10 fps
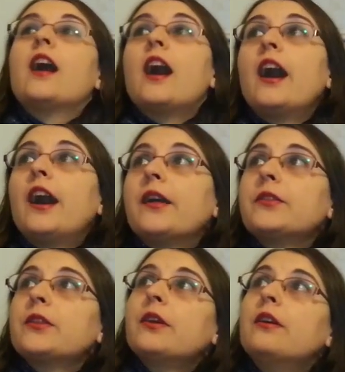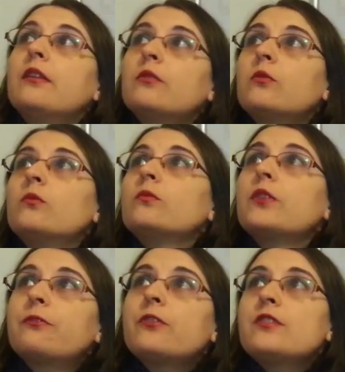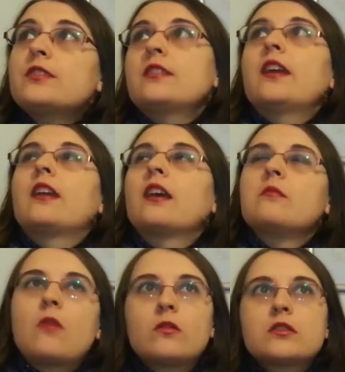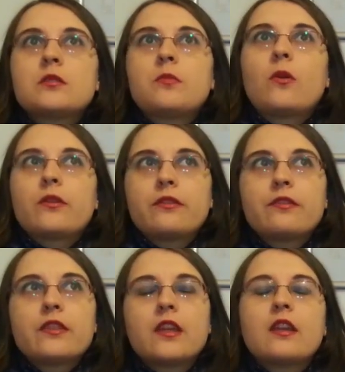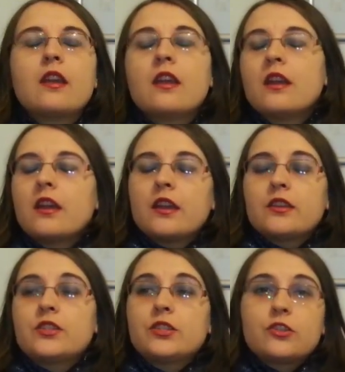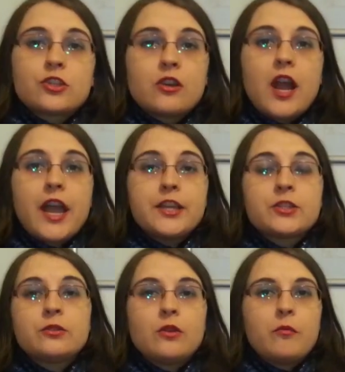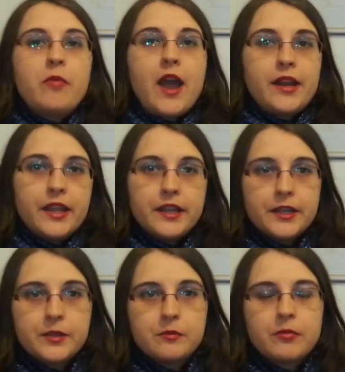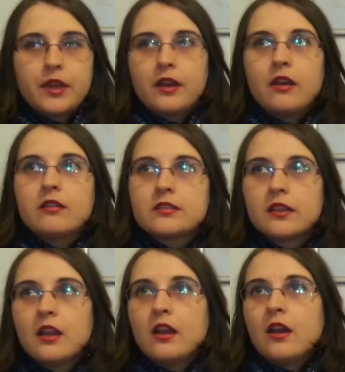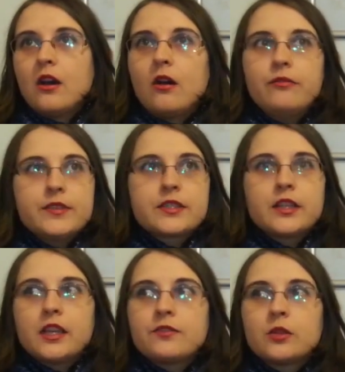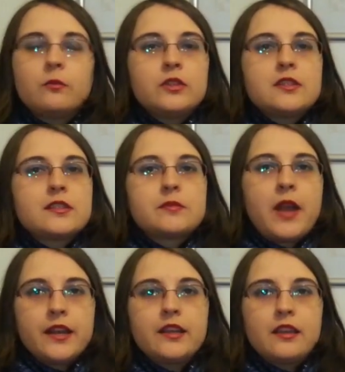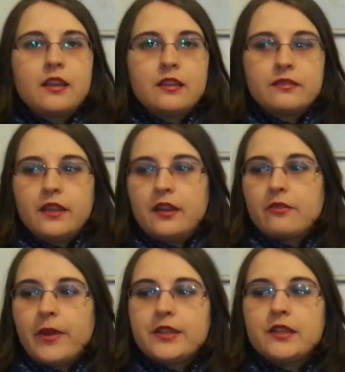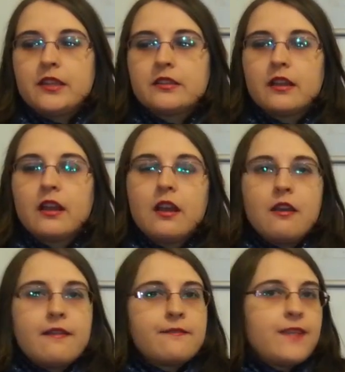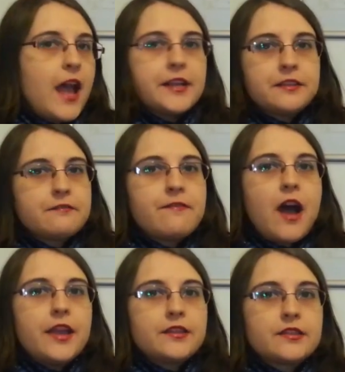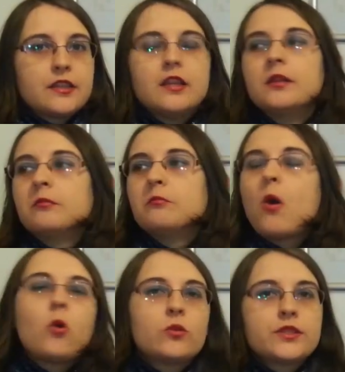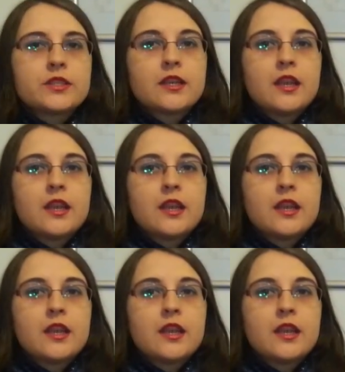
And the first thing and most important thing is to try to not panic, because obviously if someone is panicking, they're already in a flight and fight mode,